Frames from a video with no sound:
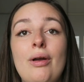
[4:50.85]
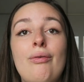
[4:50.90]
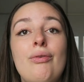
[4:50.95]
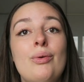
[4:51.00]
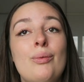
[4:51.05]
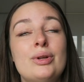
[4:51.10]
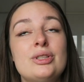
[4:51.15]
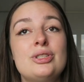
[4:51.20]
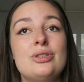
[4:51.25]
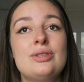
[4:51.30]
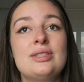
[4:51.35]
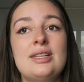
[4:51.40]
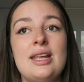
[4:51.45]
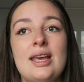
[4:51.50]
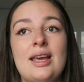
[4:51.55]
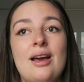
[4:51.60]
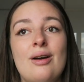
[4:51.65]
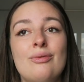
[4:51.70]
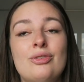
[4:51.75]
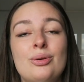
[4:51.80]
If you want to
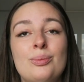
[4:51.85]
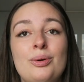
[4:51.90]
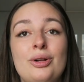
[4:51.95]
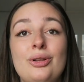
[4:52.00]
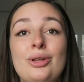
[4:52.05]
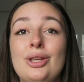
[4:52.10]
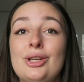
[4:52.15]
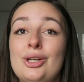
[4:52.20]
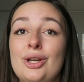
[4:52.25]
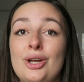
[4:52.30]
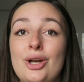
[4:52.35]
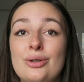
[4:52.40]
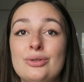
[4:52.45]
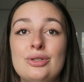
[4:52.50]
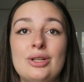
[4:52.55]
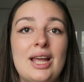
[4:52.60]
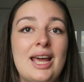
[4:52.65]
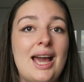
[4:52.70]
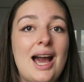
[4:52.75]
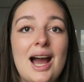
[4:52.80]
stay comfortable, you can go
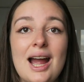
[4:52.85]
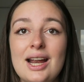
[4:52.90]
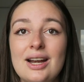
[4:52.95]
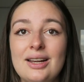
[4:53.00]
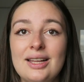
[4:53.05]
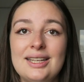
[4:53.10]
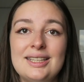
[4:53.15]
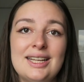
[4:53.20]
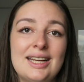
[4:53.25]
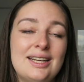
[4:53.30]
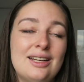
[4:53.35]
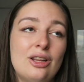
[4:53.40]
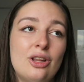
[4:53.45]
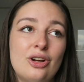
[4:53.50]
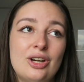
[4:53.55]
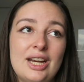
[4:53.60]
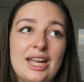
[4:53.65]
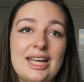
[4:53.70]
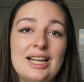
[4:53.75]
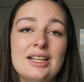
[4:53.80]
to like Ireland and
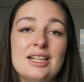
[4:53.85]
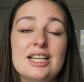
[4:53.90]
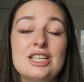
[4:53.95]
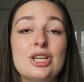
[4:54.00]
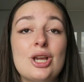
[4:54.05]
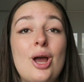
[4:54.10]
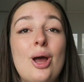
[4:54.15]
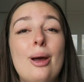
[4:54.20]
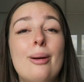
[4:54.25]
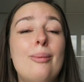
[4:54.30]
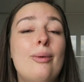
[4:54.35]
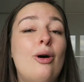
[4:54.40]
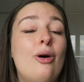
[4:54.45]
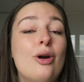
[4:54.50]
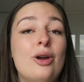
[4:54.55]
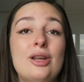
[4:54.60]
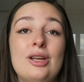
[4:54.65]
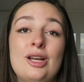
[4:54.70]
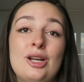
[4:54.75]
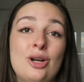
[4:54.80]
learn English
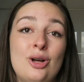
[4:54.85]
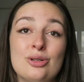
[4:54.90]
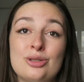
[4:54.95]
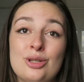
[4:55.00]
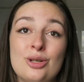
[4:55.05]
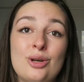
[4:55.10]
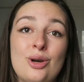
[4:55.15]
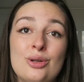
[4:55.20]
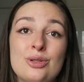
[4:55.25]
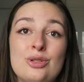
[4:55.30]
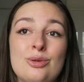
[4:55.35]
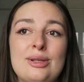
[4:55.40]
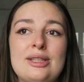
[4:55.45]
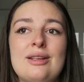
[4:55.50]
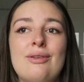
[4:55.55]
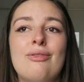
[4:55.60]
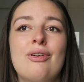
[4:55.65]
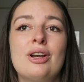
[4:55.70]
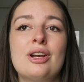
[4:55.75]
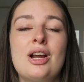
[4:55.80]
or you can also go to a
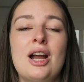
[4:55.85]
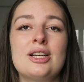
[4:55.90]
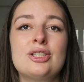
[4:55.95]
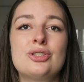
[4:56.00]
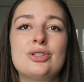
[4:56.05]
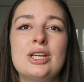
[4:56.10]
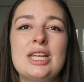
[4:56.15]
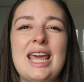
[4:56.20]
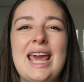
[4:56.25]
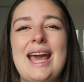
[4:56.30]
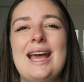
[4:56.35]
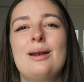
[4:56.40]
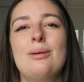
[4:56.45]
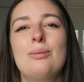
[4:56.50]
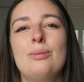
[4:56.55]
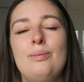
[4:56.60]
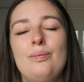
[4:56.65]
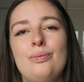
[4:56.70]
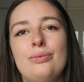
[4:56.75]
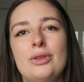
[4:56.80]
different country
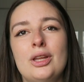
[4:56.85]
and